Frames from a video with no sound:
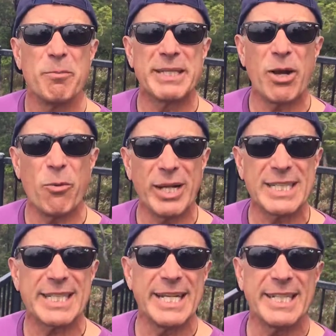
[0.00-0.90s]
But that one
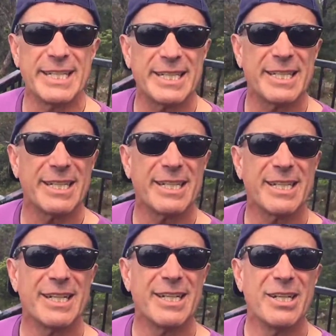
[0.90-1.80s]
sentence
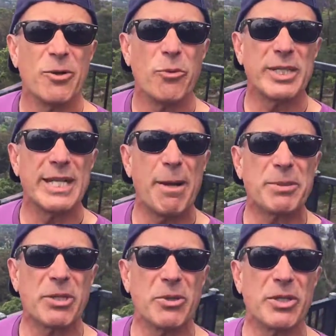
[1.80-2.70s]
was an
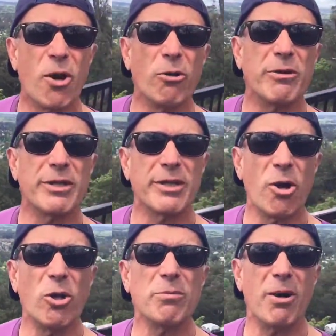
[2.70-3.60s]
absolute
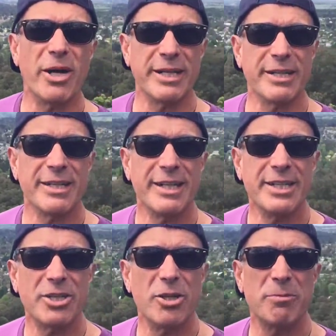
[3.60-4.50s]
gold mine
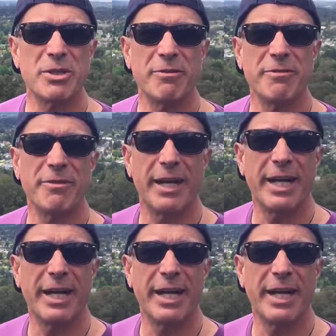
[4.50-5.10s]
in terms of